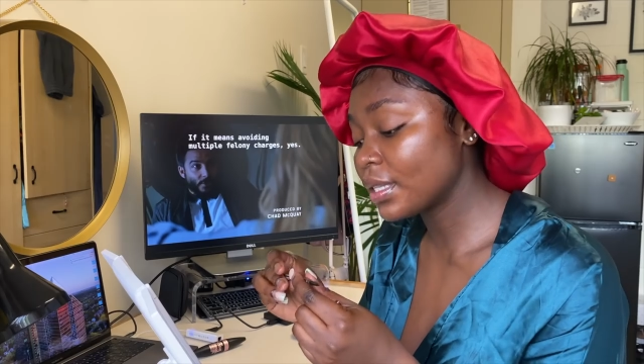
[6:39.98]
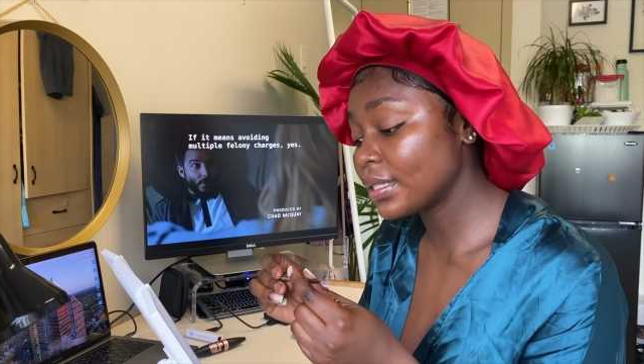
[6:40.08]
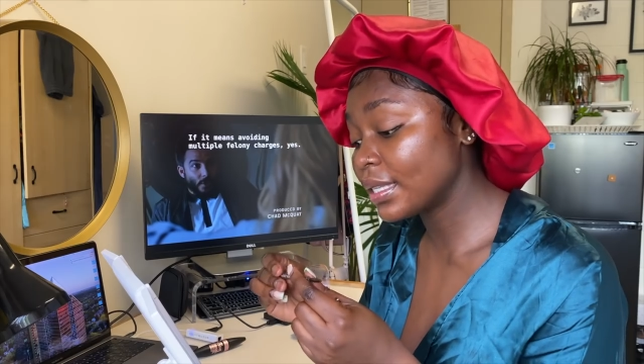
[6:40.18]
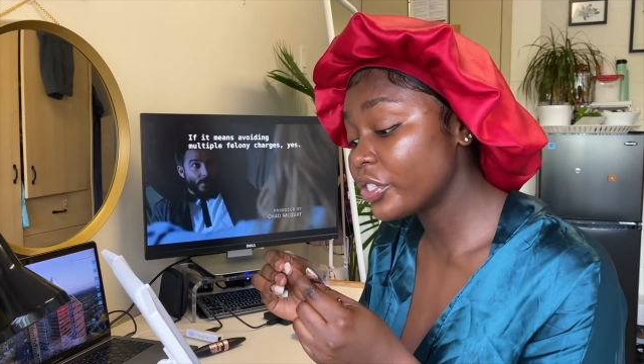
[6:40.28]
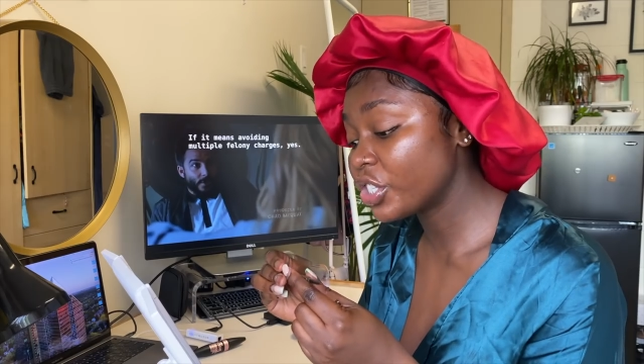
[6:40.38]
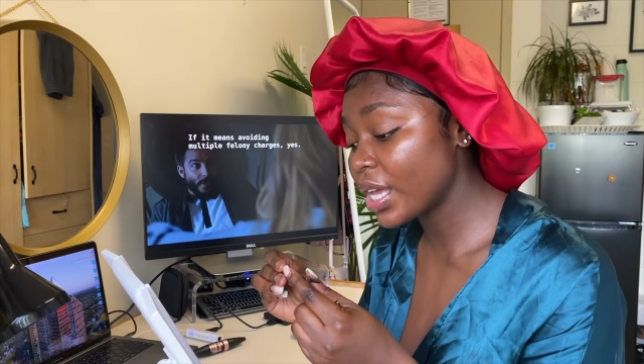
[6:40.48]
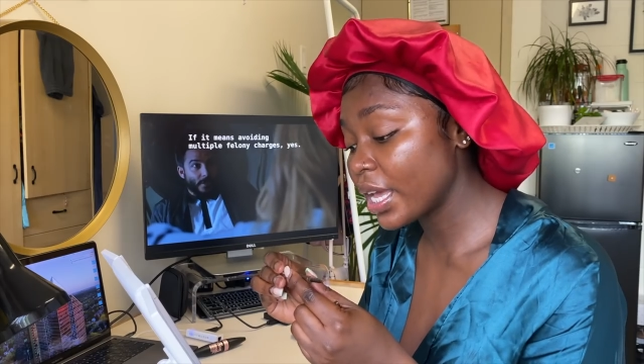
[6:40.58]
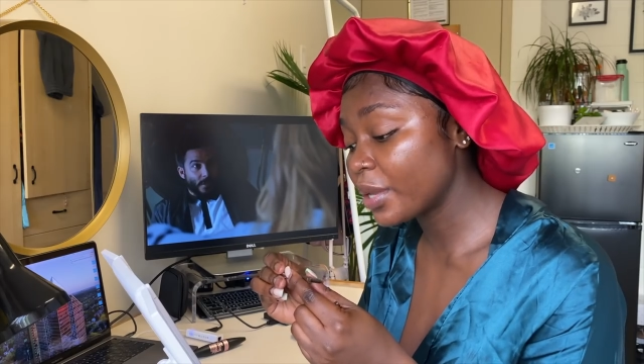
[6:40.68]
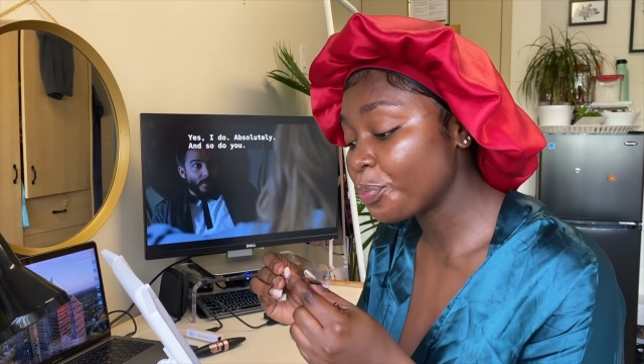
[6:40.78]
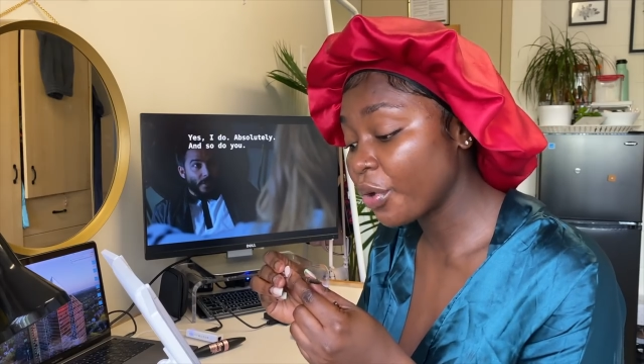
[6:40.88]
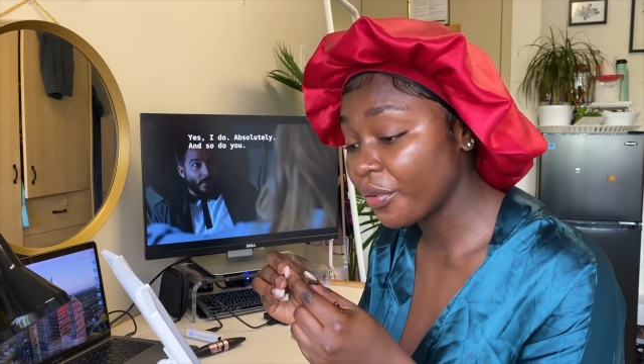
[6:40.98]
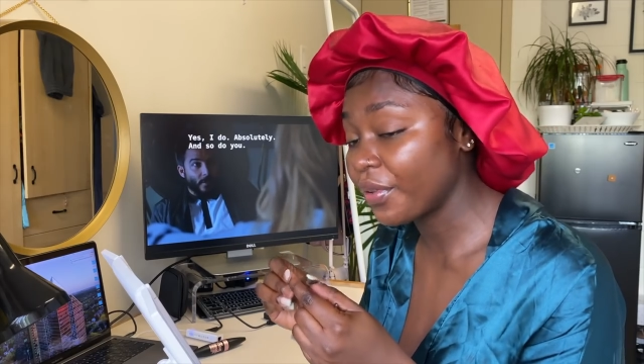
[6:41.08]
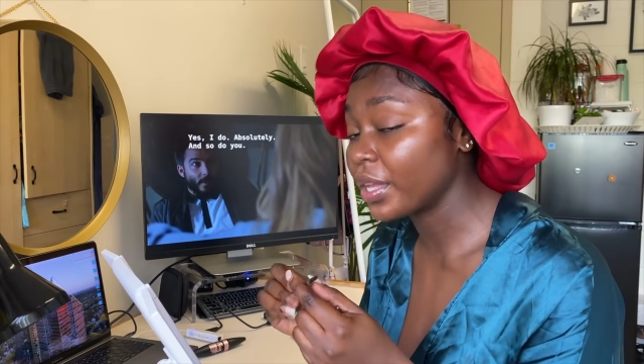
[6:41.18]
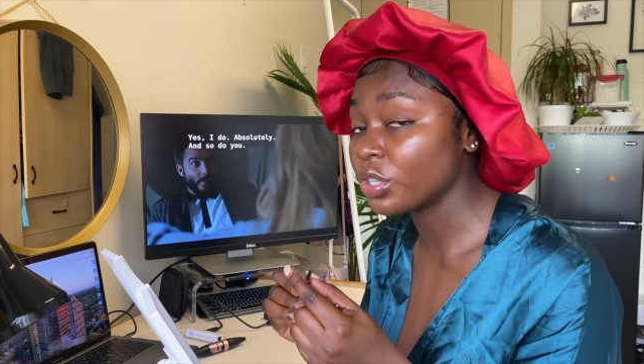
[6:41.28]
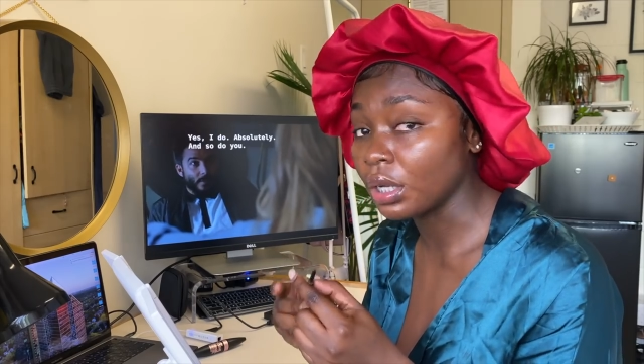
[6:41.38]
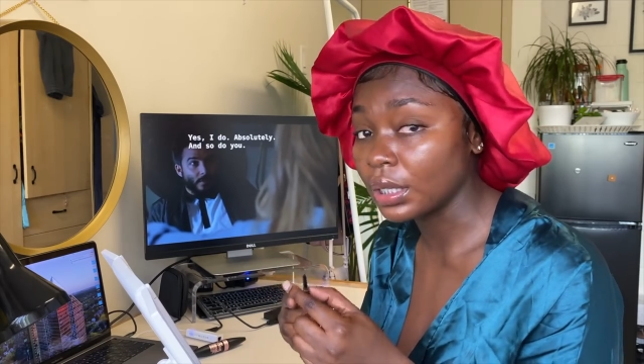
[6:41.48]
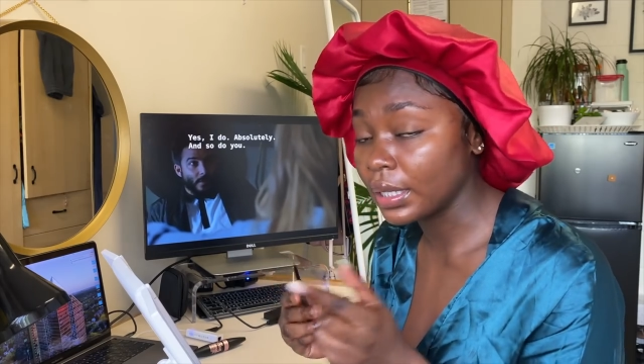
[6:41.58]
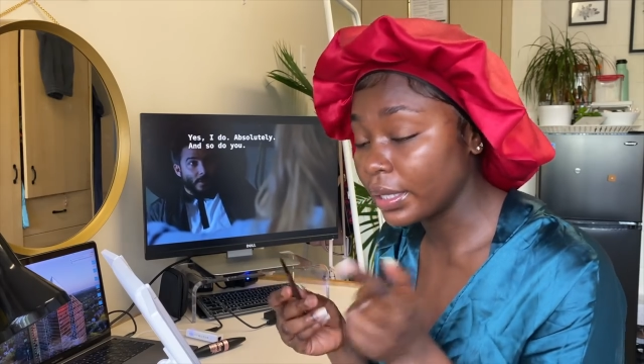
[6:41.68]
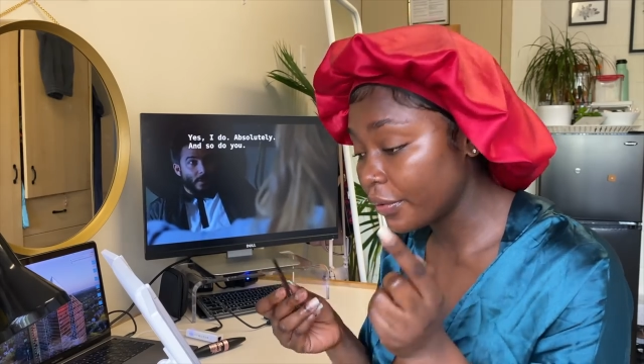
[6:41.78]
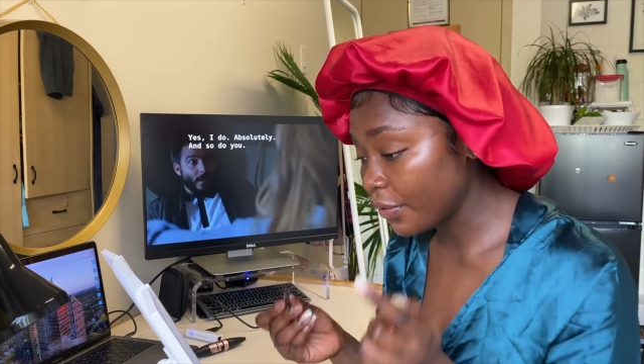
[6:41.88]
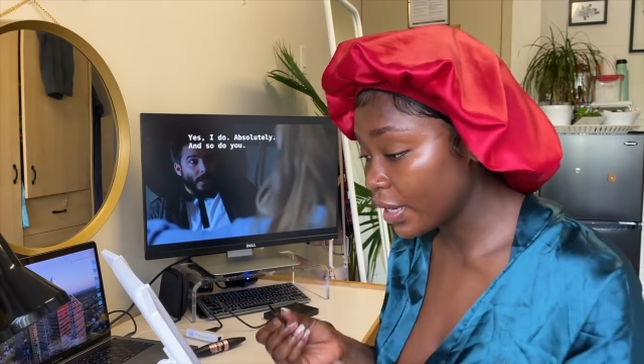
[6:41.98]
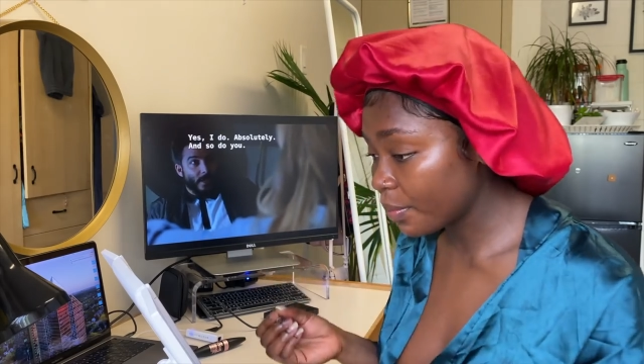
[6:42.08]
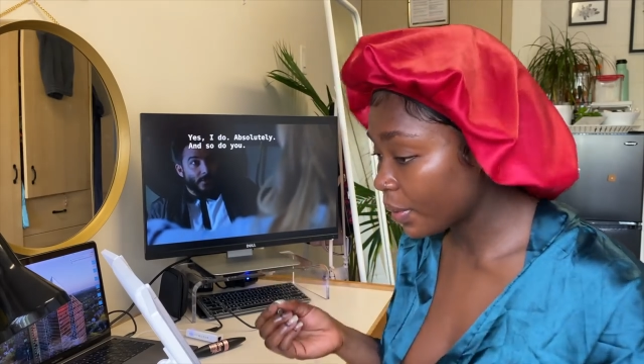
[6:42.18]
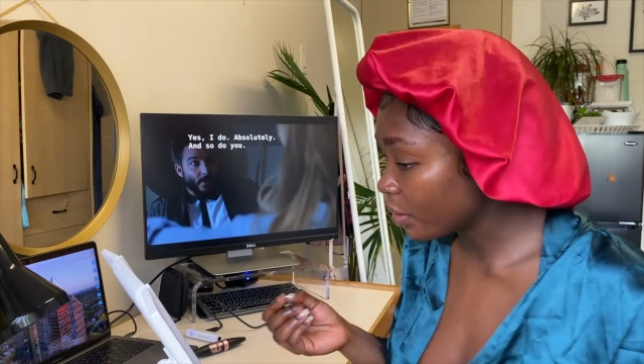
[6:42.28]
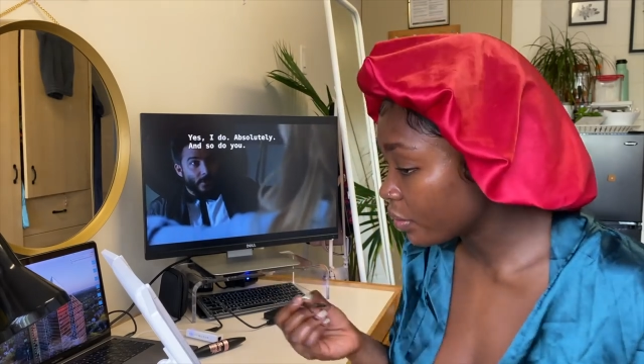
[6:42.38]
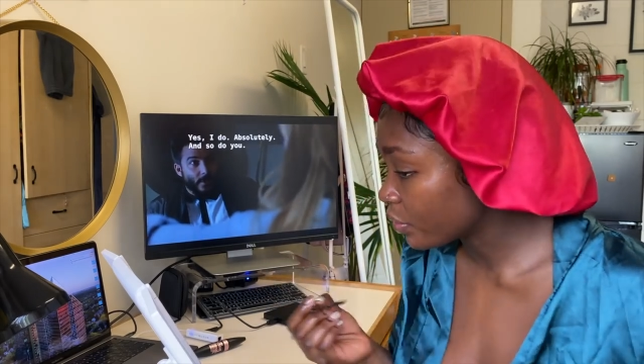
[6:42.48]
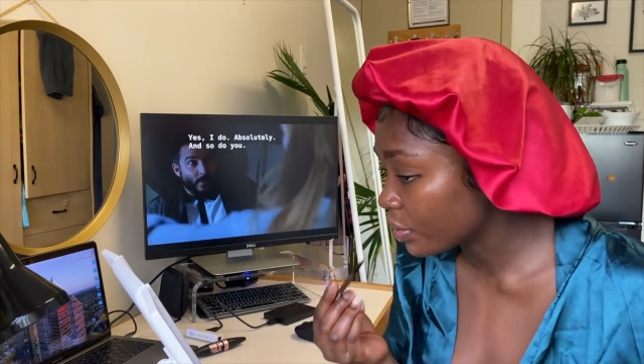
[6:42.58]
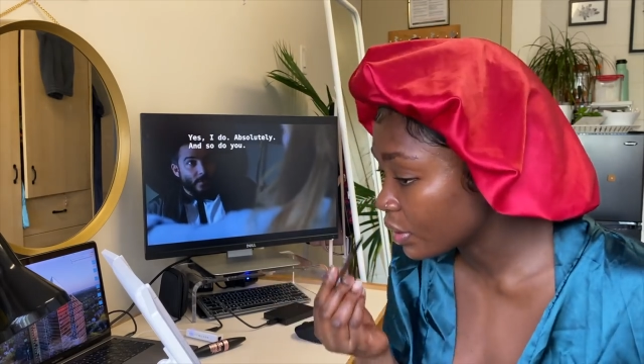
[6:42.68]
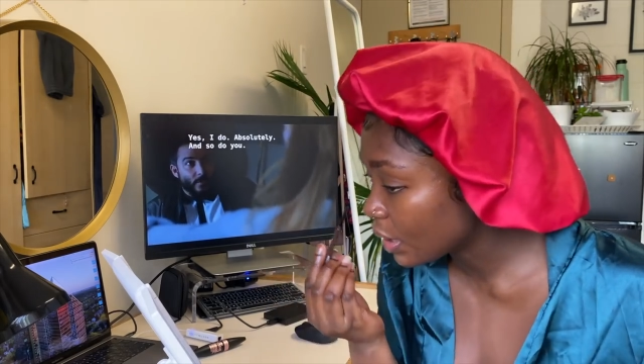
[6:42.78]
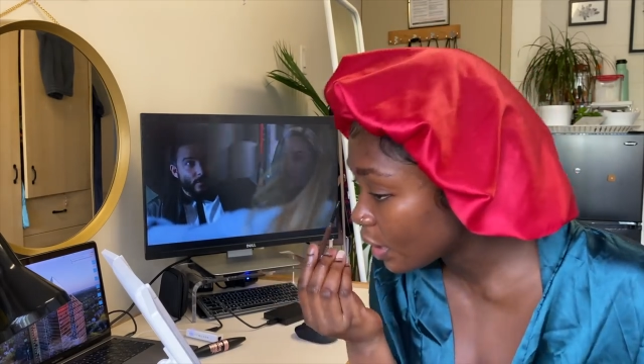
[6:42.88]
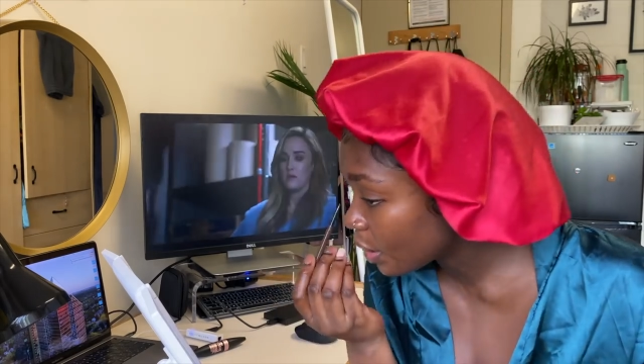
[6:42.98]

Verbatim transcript: is the shade Perfect Chocolate if anybody else wants to get